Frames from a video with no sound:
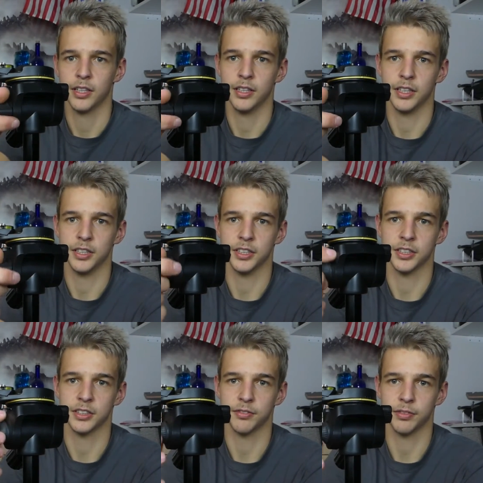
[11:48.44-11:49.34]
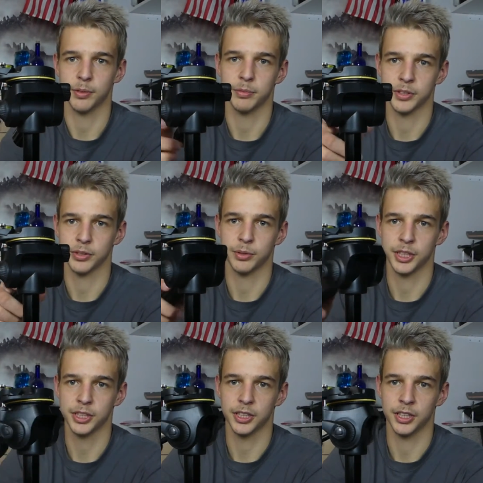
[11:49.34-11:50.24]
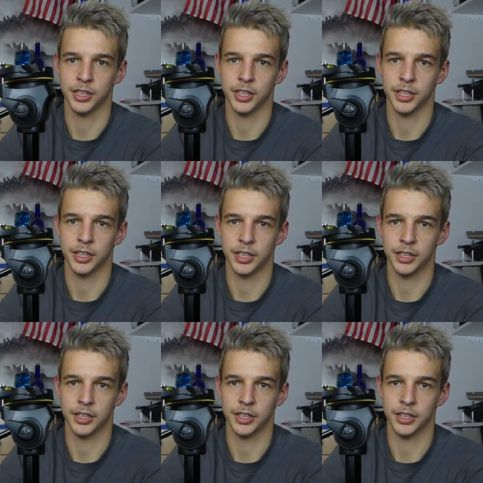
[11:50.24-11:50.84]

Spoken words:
And then you just flip the switch, and then